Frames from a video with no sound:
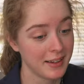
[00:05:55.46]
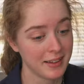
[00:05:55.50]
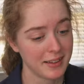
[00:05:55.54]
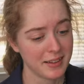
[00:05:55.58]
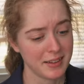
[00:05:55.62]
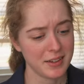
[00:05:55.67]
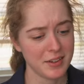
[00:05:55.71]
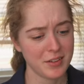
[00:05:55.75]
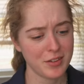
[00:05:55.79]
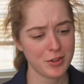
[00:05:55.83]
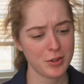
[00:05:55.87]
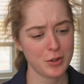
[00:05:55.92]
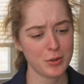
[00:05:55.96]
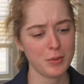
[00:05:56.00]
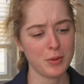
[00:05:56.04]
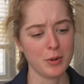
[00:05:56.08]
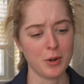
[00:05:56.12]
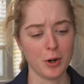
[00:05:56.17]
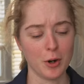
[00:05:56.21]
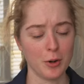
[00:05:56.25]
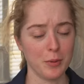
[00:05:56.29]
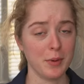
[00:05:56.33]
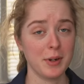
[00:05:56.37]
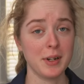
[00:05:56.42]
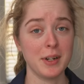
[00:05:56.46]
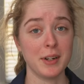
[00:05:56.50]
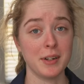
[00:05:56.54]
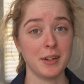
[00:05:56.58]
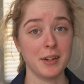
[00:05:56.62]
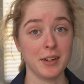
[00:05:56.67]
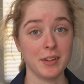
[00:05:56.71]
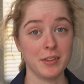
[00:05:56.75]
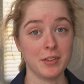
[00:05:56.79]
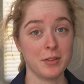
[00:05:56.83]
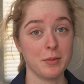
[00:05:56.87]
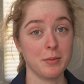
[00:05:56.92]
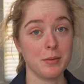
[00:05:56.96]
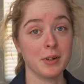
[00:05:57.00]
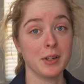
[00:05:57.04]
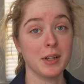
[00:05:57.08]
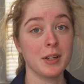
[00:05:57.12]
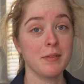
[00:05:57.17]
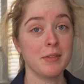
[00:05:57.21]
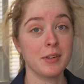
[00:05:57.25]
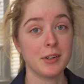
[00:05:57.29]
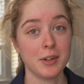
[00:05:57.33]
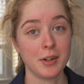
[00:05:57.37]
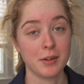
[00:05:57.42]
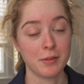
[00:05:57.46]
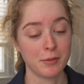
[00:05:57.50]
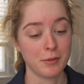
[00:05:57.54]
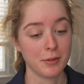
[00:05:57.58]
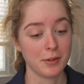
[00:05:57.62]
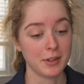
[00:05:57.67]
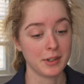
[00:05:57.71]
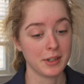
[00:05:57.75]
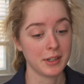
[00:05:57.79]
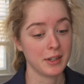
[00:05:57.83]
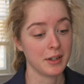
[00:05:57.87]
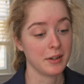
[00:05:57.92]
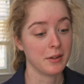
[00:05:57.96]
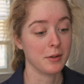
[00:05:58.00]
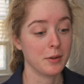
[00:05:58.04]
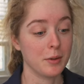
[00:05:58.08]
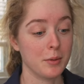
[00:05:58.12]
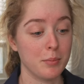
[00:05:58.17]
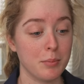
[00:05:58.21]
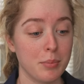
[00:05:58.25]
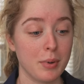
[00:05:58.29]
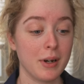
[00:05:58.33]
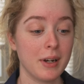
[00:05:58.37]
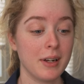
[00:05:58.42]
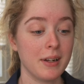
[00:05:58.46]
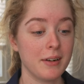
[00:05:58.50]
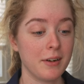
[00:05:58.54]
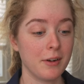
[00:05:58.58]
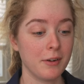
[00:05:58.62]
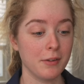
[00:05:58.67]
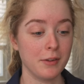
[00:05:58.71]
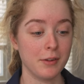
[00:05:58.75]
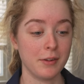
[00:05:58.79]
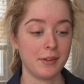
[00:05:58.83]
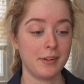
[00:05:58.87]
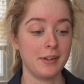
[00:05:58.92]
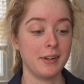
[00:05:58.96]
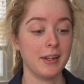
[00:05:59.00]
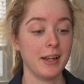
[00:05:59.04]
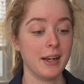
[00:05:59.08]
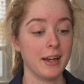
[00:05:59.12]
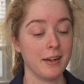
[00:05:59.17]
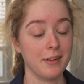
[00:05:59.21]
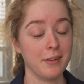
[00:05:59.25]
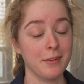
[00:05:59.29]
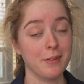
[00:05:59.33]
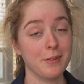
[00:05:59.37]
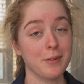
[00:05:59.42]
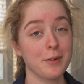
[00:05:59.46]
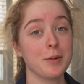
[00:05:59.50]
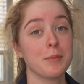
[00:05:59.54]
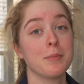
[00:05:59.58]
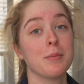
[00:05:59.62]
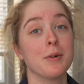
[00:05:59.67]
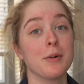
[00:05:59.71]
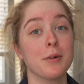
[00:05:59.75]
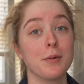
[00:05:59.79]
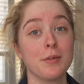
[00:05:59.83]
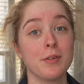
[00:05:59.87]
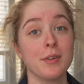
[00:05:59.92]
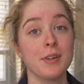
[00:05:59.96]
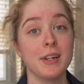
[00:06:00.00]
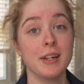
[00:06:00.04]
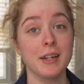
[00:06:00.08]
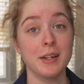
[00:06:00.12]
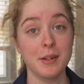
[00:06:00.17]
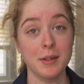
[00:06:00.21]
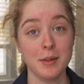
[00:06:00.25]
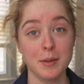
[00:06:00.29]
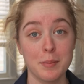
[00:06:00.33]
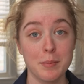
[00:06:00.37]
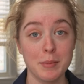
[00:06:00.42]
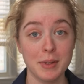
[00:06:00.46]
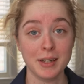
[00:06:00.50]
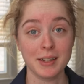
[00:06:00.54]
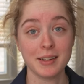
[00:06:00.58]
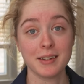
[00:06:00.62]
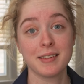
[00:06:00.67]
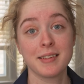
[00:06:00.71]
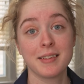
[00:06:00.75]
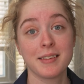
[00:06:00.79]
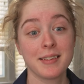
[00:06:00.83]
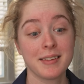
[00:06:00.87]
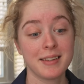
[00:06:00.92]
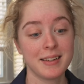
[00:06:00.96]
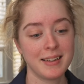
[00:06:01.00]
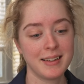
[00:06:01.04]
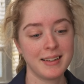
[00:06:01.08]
These two are already accustomed to living off-grid together, but are looking to add a third person into the mix.